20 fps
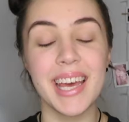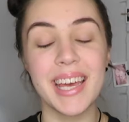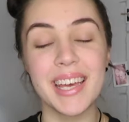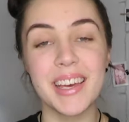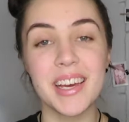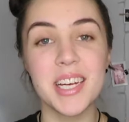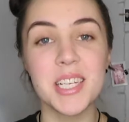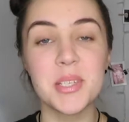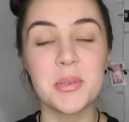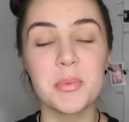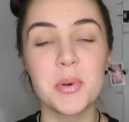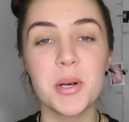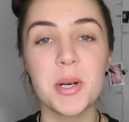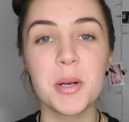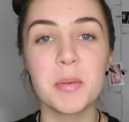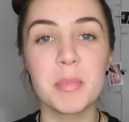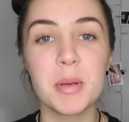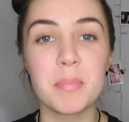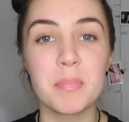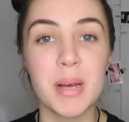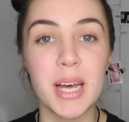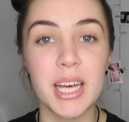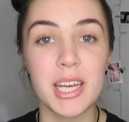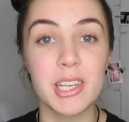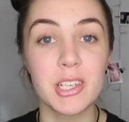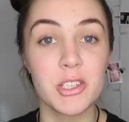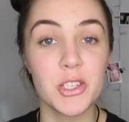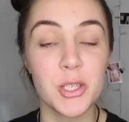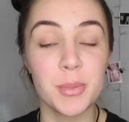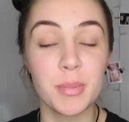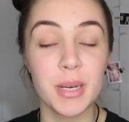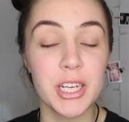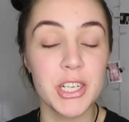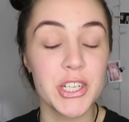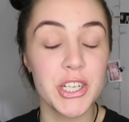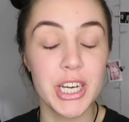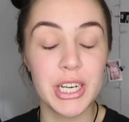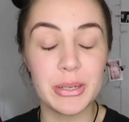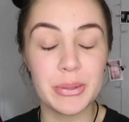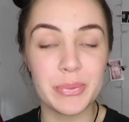Hey guys, welcome back to my
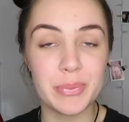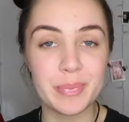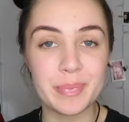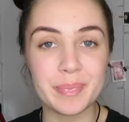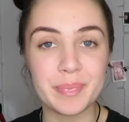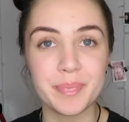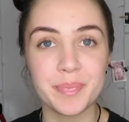channel.